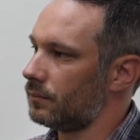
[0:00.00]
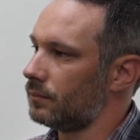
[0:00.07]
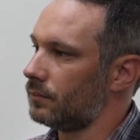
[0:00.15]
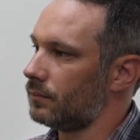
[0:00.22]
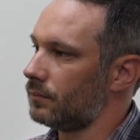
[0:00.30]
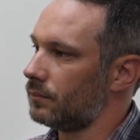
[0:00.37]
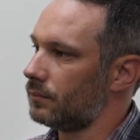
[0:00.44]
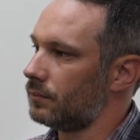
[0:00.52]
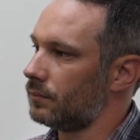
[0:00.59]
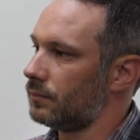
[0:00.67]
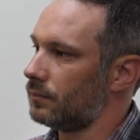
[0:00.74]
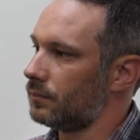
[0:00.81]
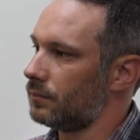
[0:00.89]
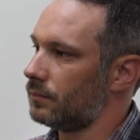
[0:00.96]

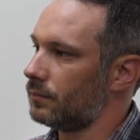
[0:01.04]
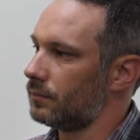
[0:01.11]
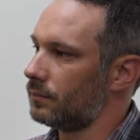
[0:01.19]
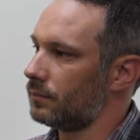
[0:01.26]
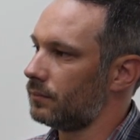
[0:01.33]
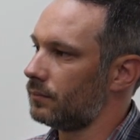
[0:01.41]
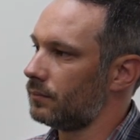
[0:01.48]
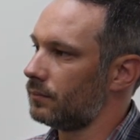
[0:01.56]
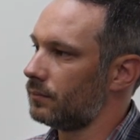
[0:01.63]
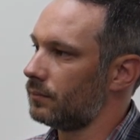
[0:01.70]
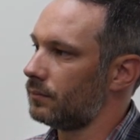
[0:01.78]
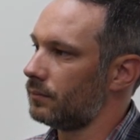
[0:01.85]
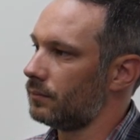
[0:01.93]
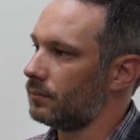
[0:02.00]

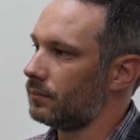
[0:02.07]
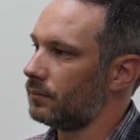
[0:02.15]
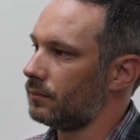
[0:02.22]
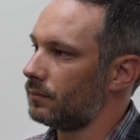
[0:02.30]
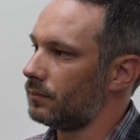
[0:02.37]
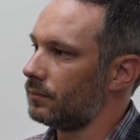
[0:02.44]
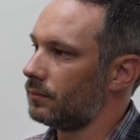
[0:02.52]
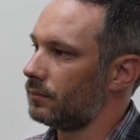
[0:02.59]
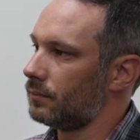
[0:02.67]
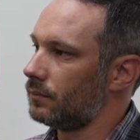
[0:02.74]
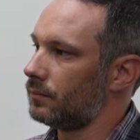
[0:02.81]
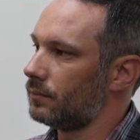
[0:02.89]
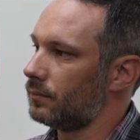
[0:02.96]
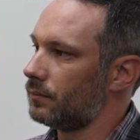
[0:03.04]

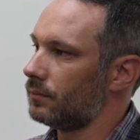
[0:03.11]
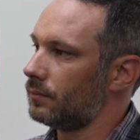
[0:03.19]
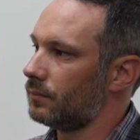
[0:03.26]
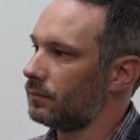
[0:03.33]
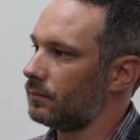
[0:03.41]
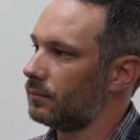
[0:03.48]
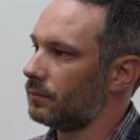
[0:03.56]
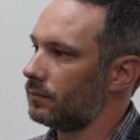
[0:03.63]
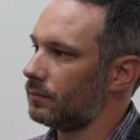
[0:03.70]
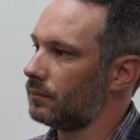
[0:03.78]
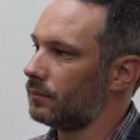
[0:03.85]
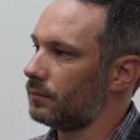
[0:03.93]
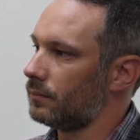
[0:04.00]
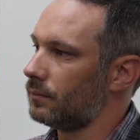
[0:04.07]

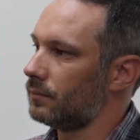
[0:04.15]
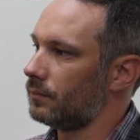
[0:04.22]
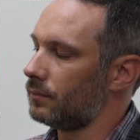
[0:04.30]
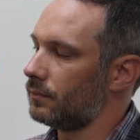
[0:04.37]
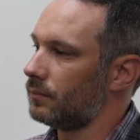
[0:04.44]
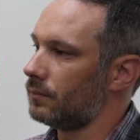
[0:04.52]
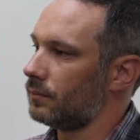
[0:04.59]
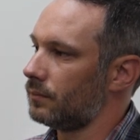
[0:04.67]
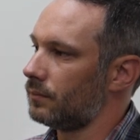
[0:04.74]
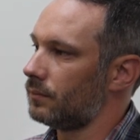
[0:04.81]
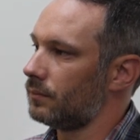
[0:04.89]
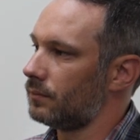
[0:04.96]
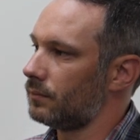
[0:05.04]
[no speech]